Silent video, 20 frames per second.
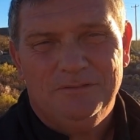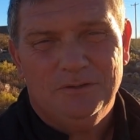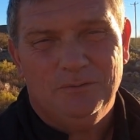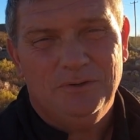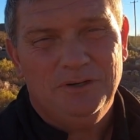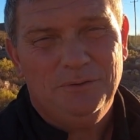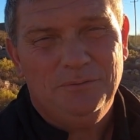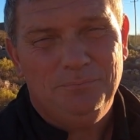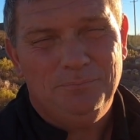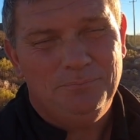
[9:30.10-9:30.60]
So
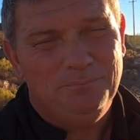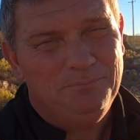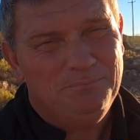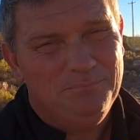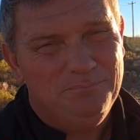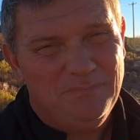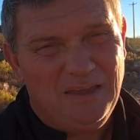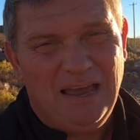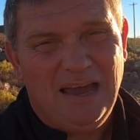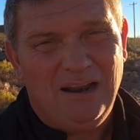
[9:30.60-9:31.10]
when you
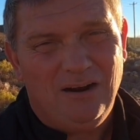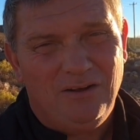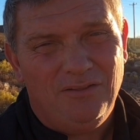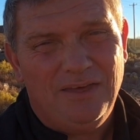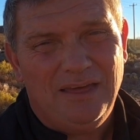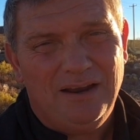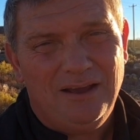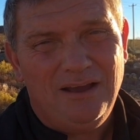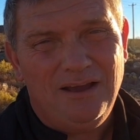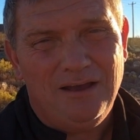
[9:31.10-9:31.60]
add all
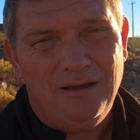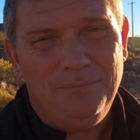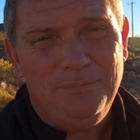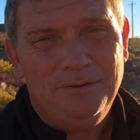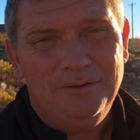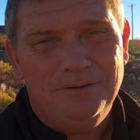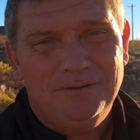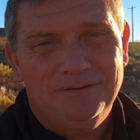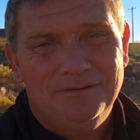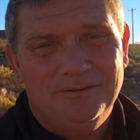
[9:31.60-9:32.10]
that up,
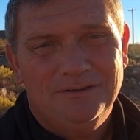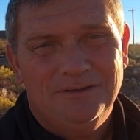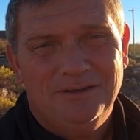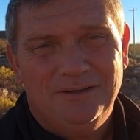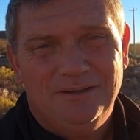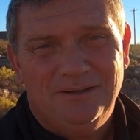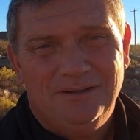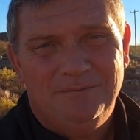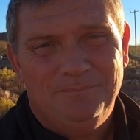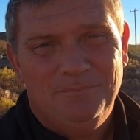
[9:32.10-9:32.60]

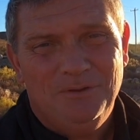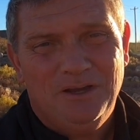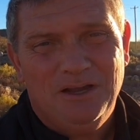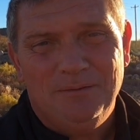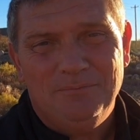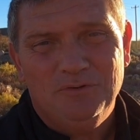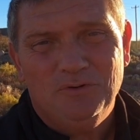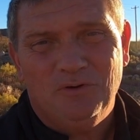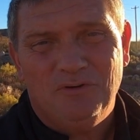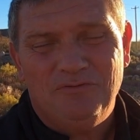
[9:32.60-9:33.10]
you
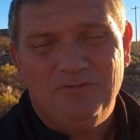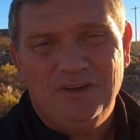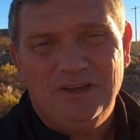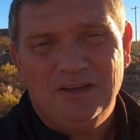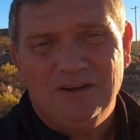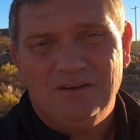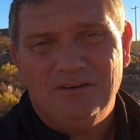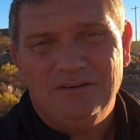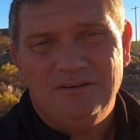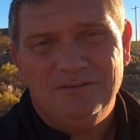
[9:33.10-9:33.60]
come to a
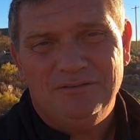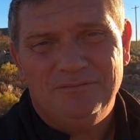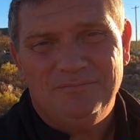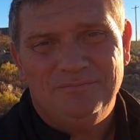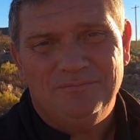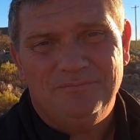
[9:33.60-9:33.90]
figure